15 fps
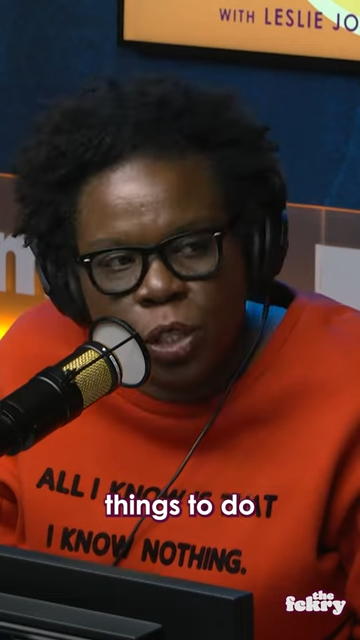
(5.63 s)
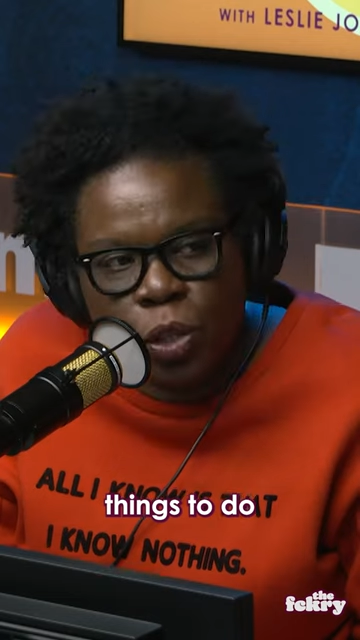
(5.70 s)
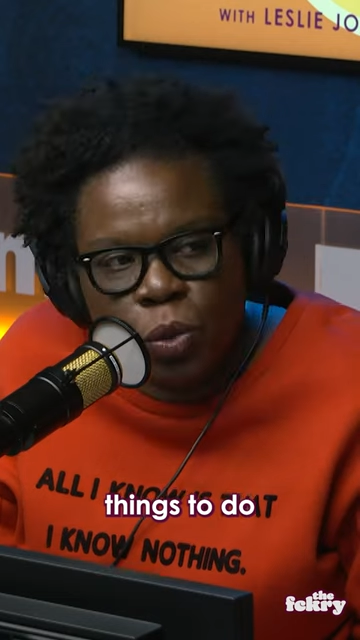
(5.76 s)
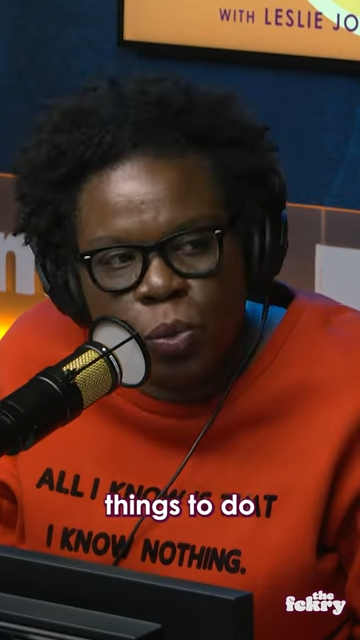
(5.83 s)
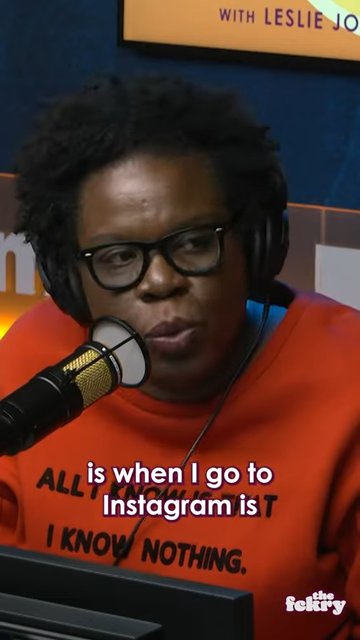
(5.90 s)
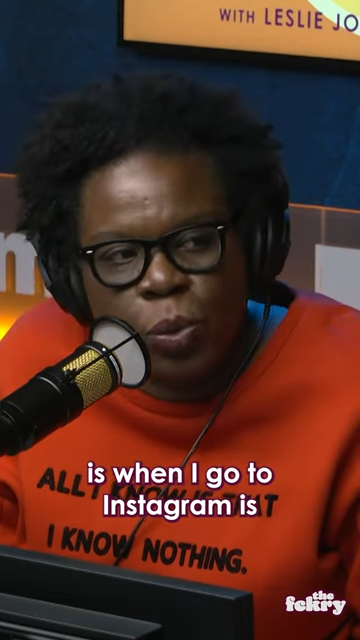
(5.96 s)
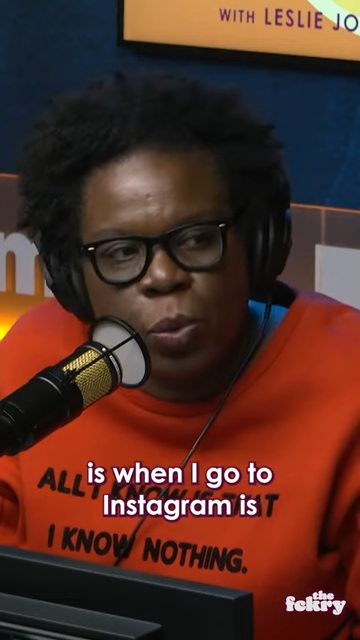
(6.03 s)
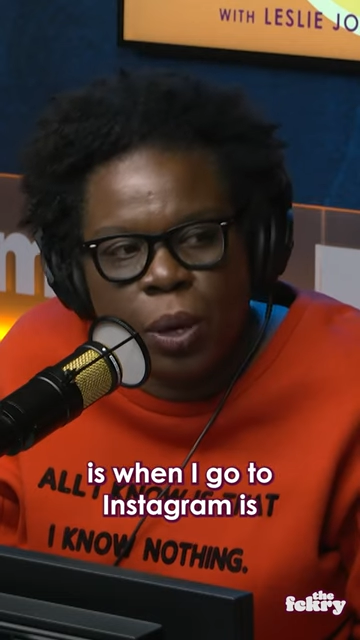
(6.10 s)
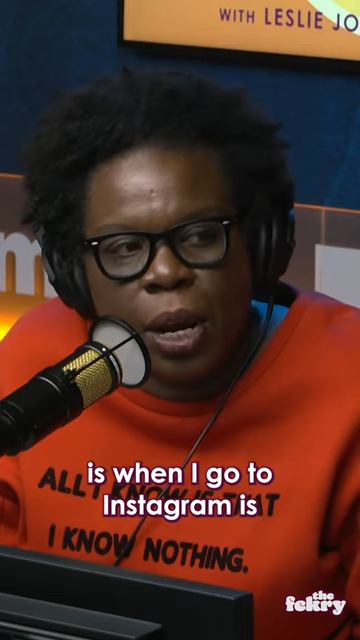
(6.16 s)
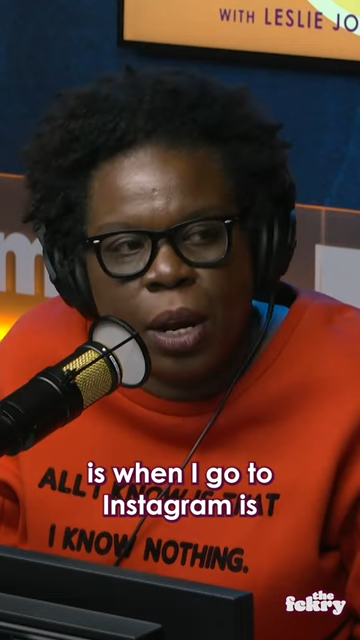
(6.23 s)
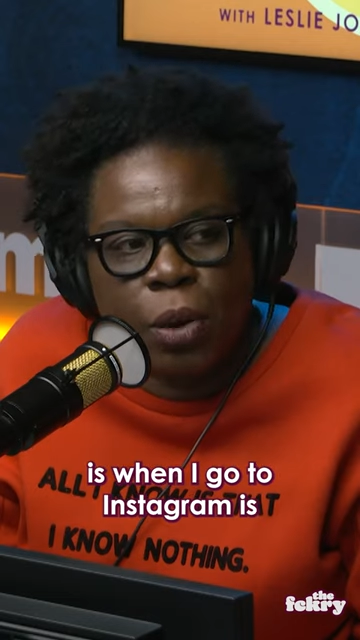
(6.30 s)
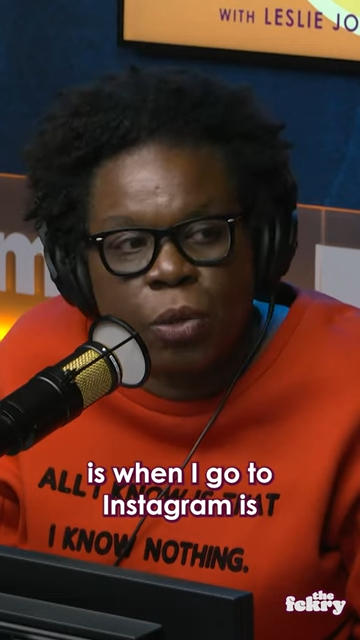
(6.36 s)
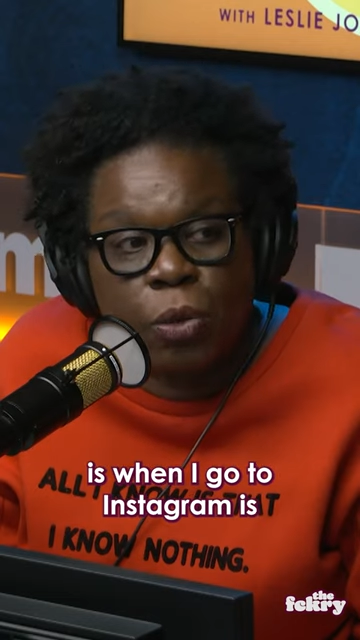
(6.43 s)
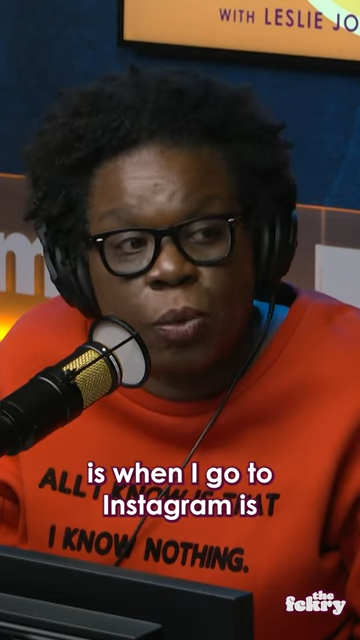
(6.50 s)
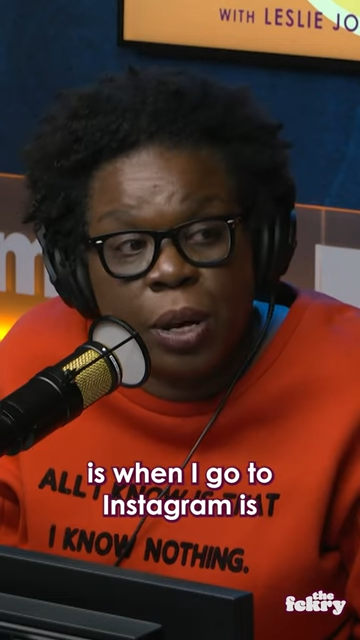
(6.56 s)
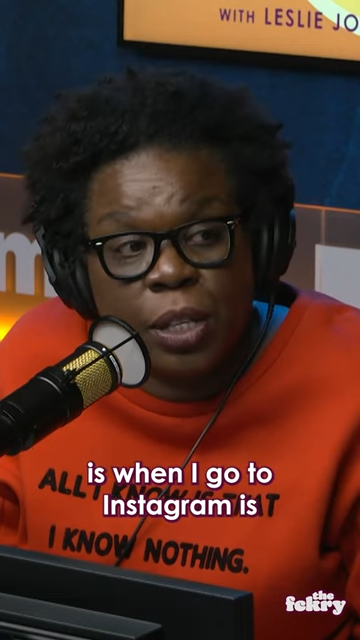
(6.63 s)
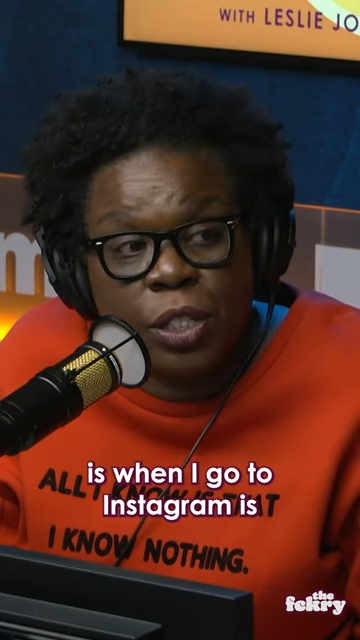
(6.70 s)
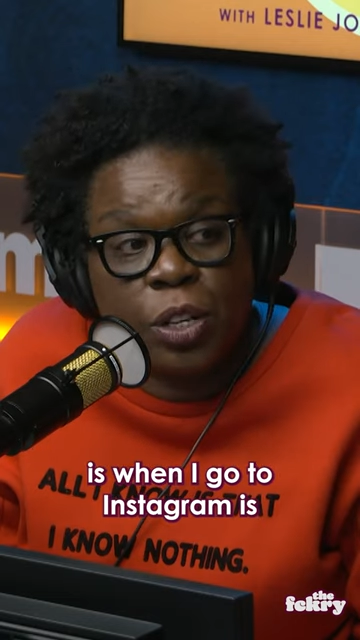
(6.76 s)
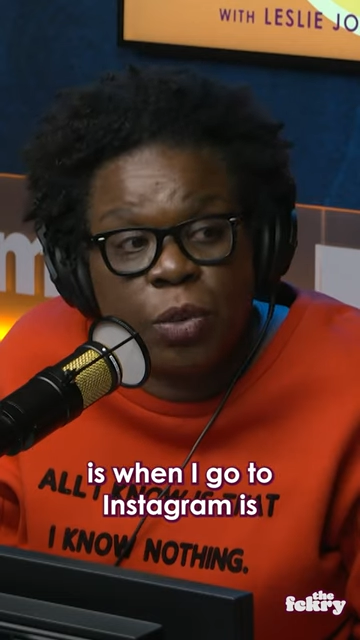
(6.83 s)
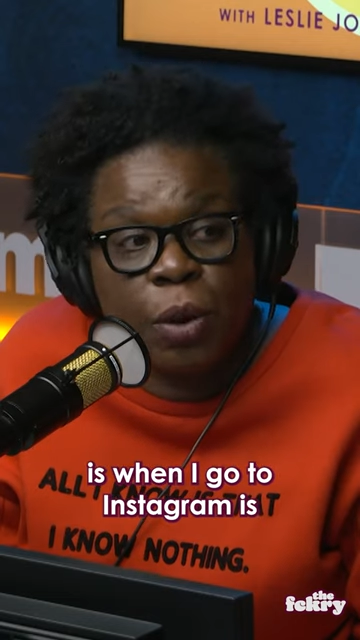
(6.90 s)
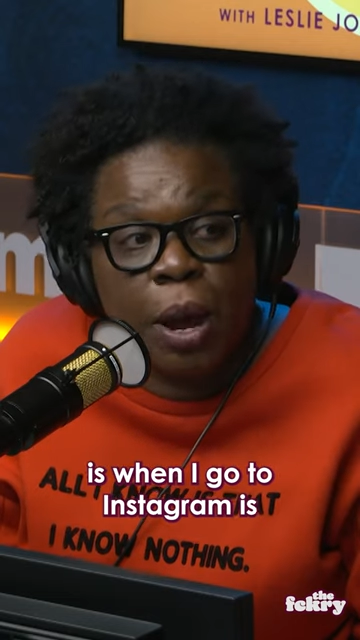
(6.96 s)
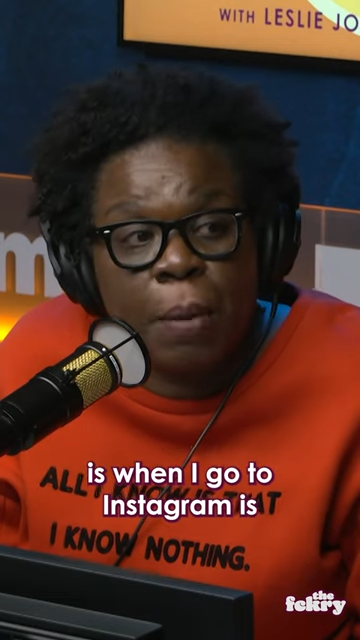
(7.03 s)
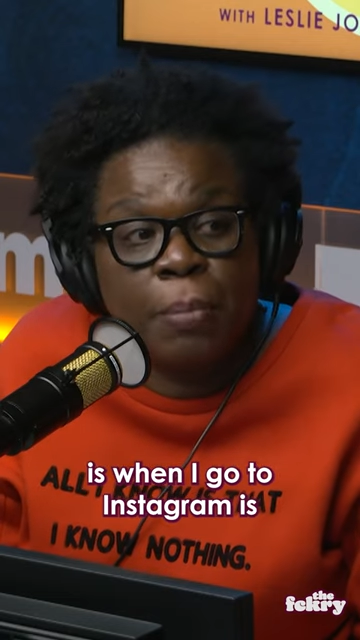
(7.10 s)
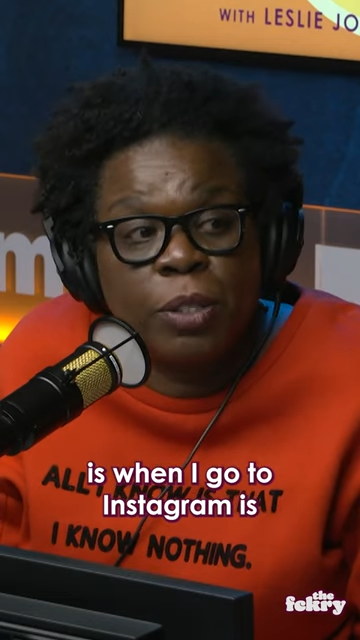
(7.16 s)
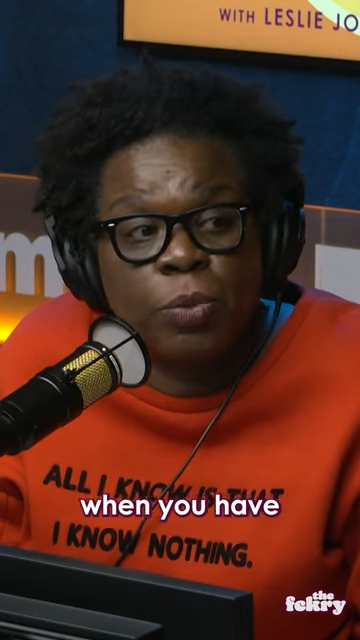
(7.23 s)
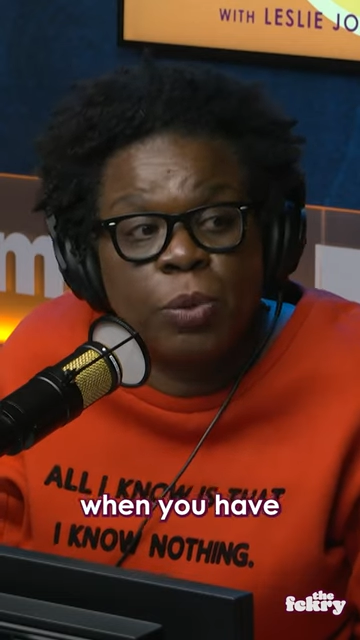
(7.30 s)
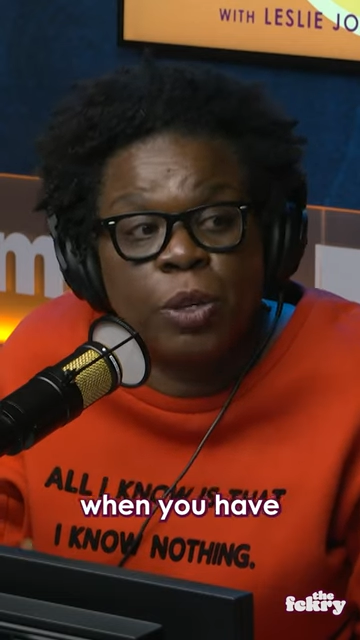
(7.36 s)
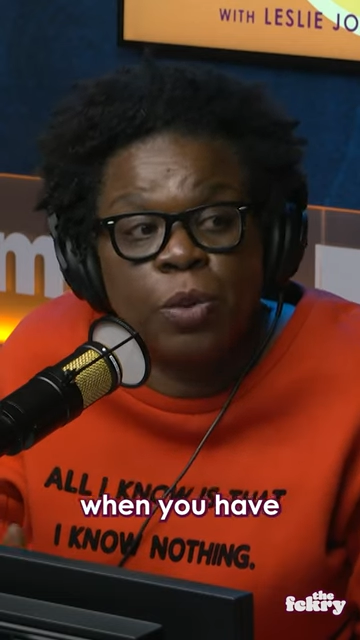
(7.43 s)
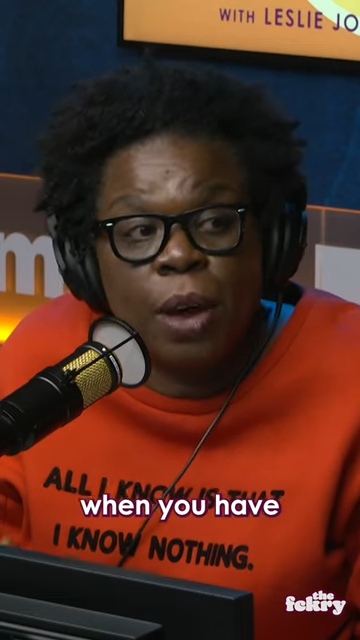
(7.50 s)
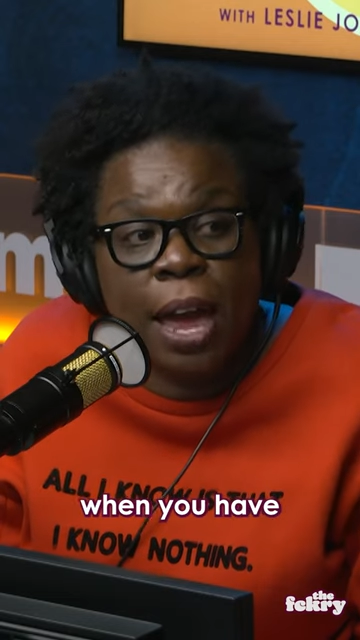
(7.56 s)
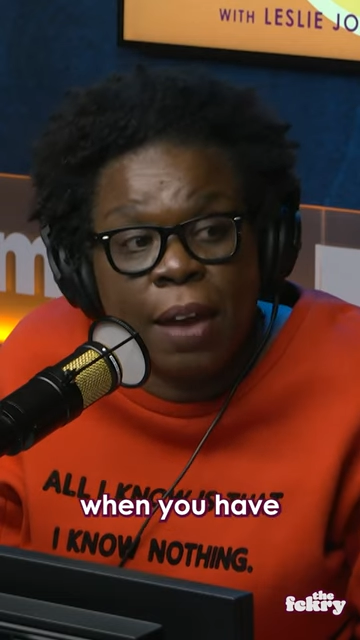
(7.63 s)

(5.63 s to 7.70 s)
to do is when I go through Instagram is when you